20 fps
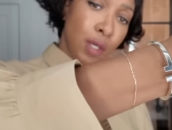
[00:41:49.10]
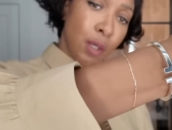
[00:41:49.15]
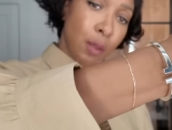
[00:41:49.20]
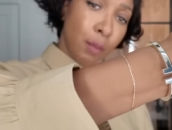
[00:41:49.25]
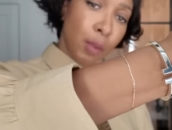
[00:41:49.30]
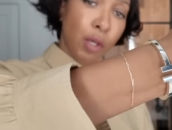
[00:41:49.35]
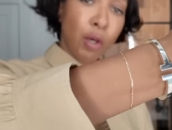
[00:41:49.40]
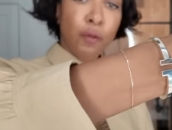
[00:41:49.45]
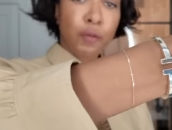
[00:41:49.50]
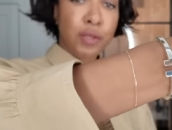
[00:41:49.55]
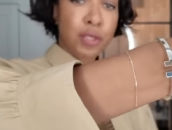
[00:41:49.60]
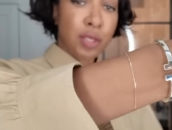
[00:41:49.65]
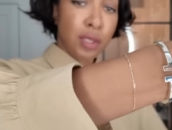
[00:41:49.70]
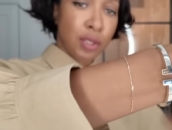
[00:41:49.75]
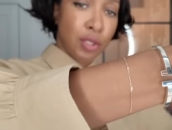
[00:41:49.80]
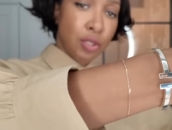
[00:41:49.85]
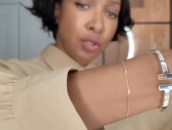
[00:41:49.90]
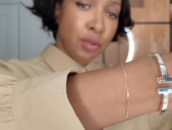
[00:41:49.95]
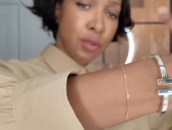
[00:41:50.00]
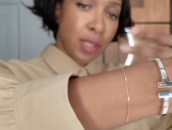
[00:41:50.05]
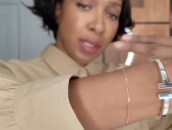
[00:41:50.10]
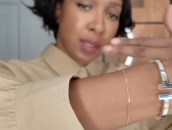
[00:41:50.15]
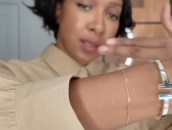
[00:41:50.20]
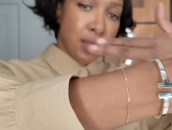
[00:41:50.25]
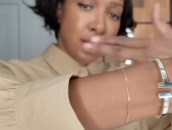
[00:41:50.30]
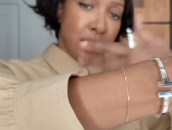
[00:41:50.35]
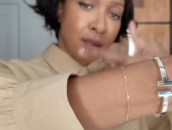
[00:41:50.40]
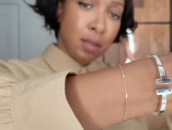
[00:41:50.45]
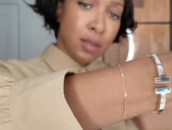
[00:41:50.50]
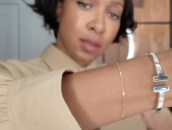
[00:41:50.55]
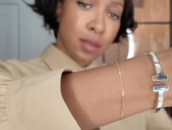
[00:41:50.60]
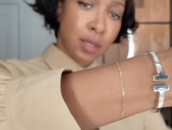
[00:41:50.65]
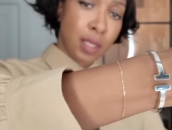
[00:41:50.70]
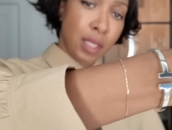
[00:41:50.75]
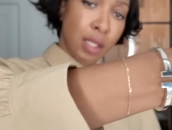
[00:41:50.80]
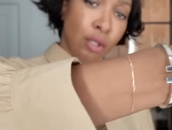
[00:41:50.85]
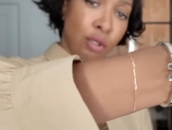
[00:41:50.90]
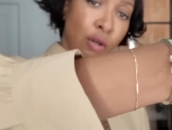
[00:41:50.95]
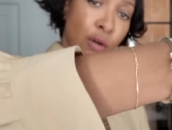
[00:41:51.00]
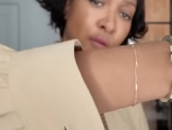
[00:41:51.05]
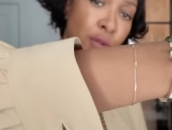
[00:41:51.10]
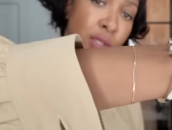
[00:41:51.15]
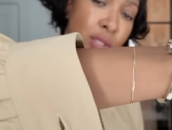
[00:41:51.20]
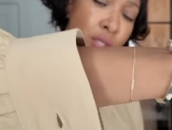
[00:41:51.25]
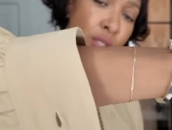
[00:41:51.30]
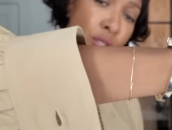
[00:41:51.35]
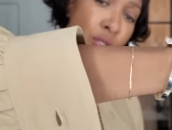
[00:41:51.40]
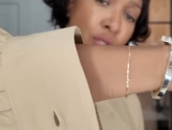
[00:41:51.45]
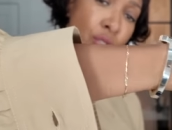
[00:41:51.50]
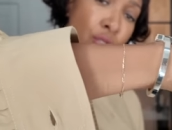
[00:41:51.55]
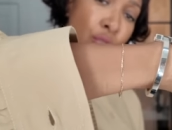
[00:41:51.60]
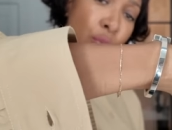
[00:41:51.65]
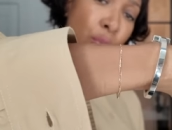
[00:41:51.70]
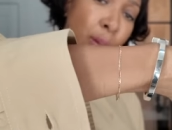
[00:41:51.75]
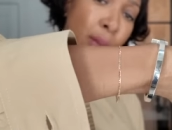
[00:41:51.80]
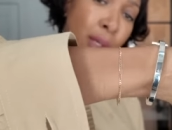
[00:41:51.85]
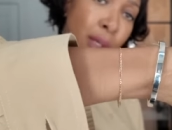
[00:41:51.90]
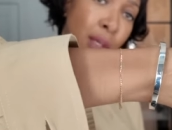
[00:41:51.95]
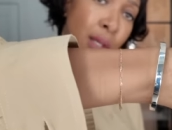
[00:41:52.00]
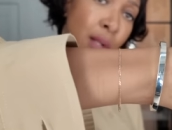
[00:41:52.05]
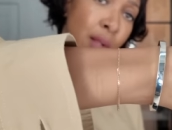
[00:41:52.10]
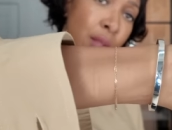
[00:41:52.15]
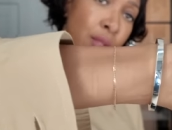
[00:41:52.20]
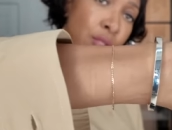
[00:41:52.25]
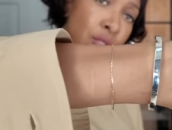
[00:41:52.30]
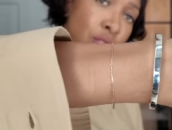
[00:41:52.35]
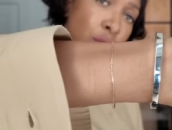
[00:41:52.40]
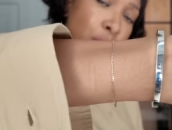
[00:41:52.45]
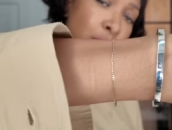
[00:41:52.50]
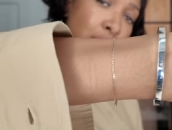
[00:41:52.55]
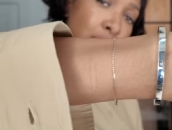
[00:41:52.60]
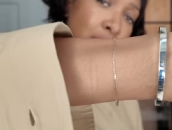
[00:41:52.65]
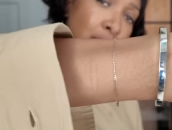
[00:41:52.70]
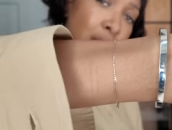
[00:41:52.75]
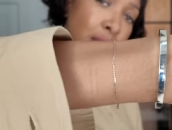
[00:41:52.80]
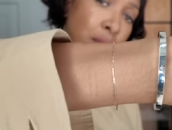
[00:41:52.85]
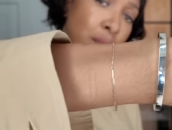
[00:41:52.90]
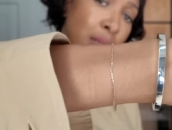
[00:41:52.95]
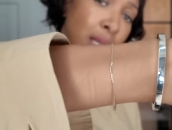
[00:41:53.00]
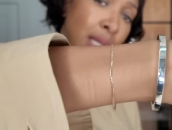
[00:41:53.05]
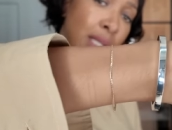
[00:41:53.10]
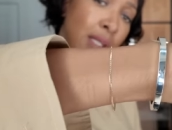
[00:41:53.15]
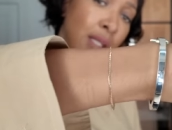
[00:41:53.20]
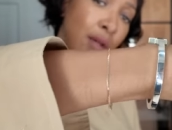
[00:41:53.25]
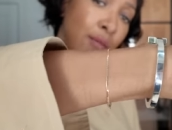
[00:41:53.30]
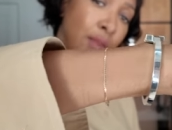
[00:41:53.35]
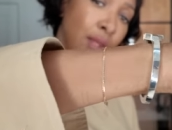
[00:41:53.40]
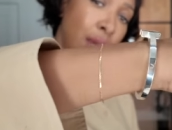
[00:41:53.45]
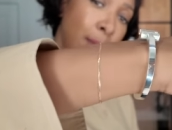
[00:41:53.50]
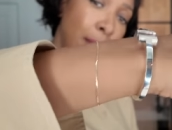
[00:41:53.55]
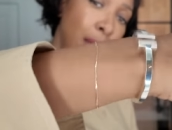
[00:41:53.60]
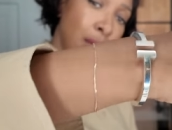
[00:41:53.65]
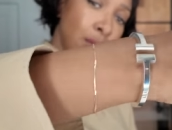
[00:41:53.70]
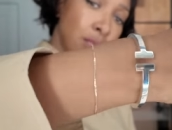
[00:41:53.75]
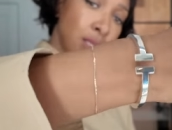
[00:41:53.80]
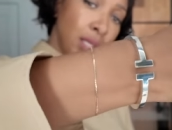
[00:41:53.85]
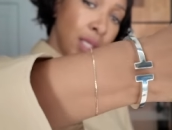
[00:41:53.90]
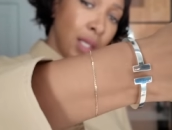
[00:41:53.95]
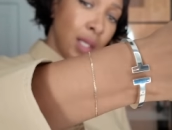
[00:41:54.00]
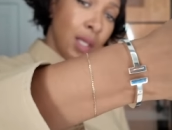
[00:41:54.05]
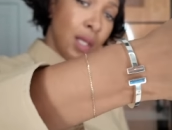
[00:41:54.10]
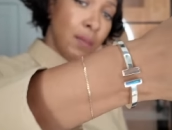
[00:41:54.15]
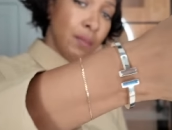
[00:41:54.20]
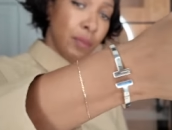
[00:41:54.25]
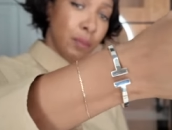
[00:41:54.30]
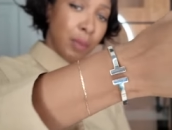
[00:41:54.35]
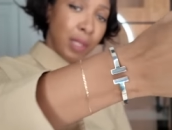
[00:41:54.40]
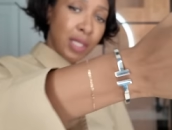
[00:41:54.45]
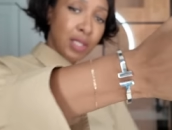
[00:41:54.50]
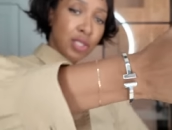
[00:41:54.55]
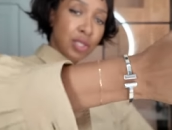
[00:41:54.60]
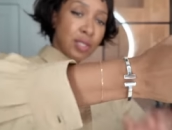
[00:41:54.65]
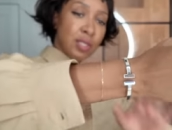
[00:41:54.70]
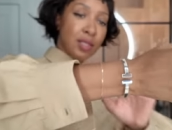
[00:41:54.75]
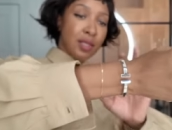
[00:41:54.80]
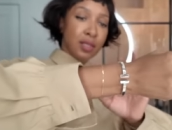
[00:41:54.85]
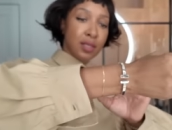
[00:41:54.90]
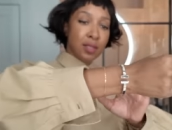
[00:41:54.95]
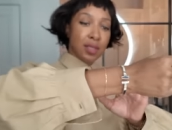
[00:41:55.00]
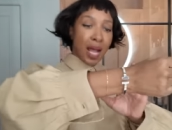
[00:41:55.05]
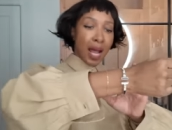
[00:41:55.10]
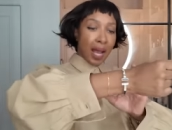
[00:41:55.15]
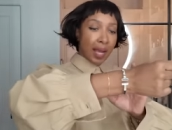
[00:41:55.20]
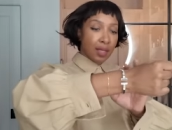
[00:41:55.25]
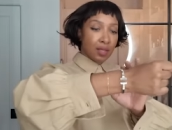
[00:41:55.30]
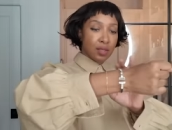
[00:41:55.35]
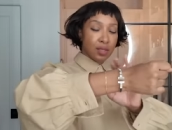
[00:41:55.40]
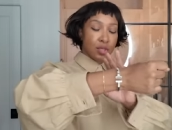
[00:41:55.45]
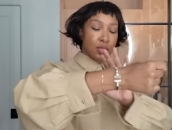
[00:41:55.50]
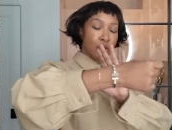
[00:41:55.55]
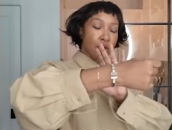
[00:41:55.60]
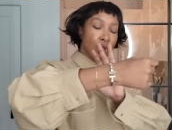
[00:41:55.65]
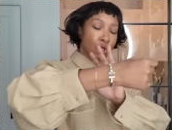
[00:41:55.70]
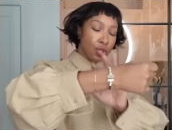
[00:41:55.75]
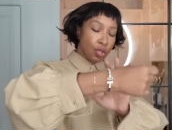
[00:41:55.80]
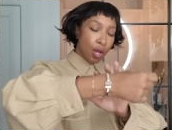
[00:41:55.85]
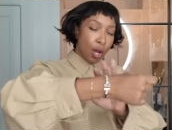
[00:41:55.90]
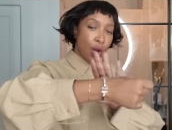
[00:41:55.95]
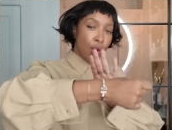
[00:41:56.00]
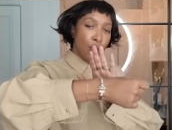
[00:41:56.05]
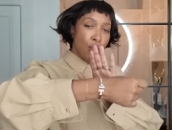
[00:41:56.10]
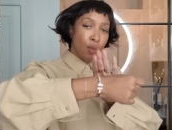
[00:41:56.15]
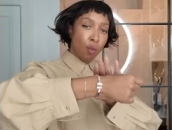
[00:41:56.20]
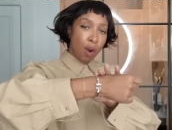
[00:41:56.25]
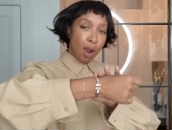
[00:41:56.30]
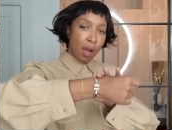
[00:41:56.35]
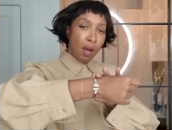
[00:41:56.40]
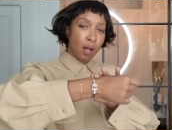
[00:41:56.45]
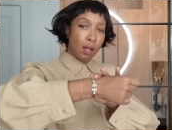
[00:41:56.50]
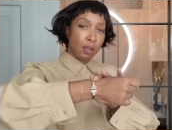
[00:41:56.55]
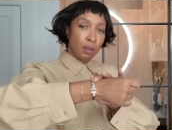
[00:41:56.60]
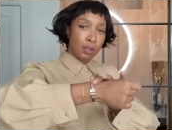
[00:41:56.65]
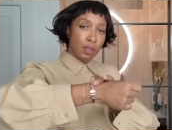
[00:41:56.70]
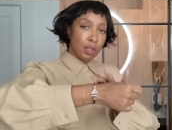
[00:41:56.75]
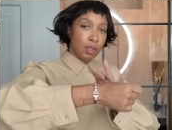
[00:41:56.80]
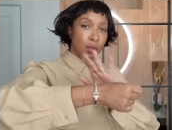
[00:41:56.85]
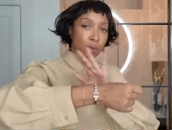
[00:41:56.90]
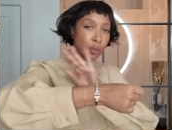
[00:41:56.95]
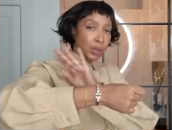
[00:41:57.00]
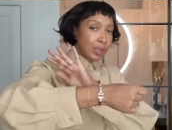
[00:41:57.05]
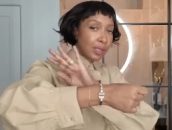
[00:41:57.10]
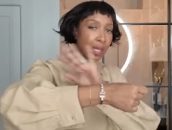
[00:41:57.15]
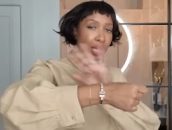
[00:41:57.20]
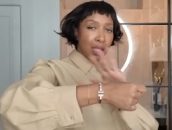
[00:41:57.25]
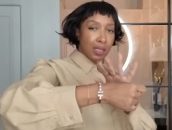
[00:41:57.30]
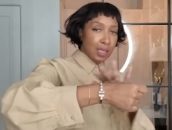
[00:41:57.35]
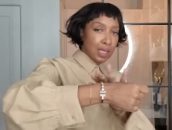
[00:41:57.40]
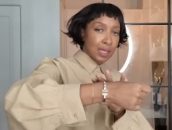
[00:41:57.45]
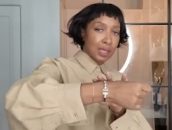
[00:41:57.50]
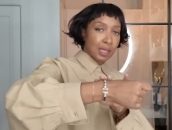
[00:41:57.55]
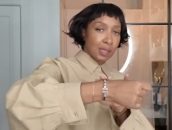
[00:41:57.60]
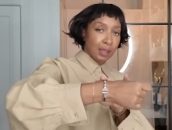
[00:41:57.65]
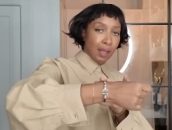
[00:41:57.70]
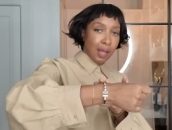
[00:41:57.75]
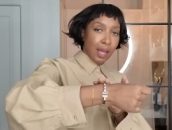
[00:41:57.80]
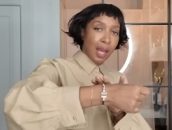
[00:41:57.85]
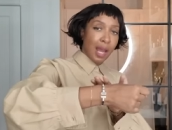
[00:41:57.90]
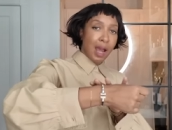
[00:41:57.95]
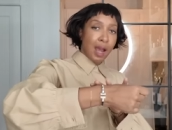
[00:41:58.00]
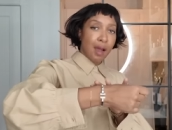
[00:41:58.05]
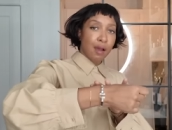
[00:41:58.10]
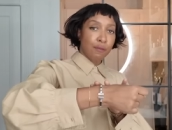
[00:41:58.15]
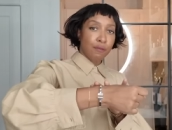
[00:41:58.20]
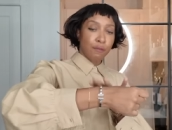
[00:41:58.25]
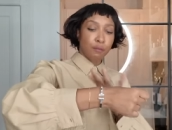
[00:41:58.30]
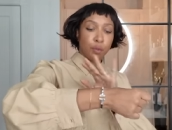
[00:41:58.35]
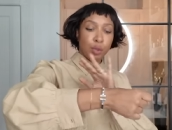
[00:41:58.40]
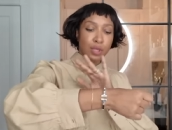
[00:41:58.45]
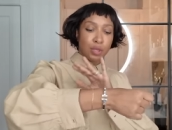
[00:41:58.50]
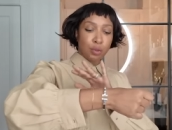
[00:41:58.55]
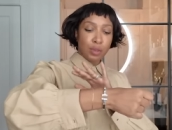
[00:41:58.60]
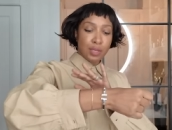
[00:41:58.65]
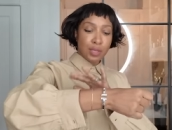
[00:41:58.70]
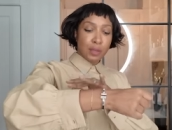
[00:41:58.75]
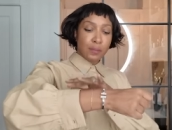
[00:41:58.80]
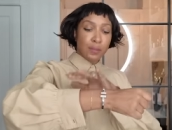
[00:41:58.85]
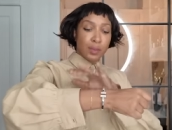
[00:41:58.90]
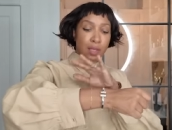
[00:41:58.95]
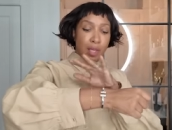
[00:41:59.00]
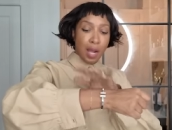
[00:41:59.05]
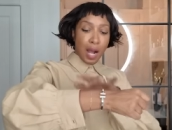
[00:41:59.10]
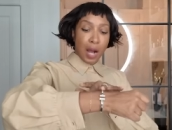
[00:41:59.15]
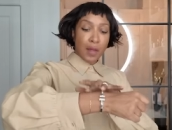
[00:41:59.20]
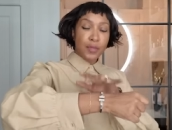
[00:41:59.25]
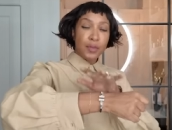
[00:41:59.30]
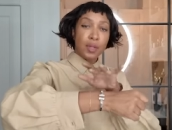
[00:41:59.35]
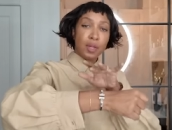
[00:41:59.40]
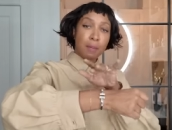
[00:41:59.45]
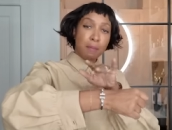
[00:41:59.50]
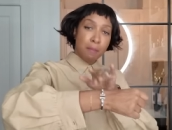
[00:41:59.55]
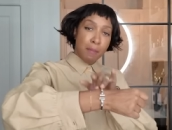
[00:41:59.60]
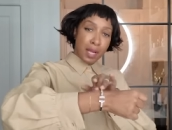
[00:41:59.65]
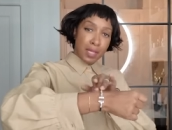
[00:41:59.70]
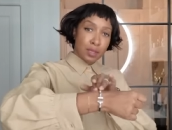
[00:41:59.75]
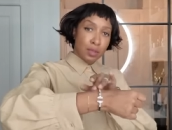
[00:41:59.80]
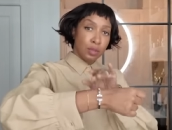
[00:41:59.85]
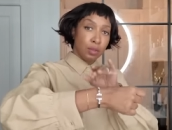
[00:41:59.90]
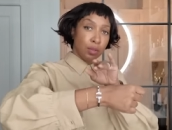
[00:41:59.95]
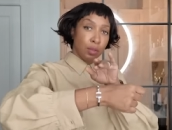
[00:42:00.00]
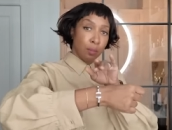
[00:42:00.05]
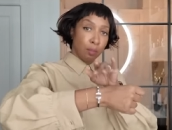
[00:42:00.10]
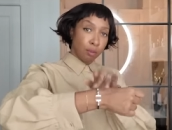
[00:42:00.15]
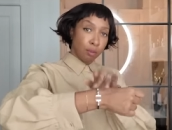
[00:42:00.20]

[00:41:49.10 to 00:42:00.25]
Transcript: but obviously unless you take a scissors and take it off, because it's super, super thin, but I love that about it. But it just stacks so well with anything that I have, whether it's other metal